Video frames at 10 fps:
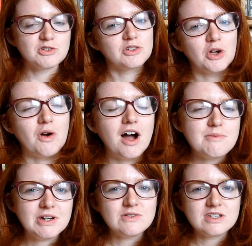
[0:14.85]
So I
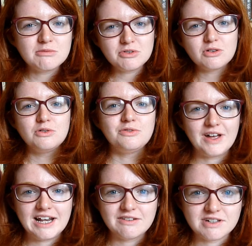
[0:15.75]
posted a book haul
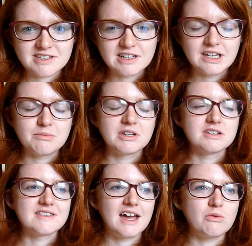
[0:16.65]
fairly recently
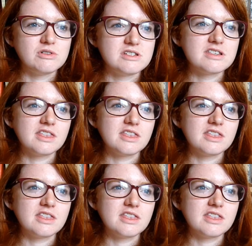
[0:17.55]
because that was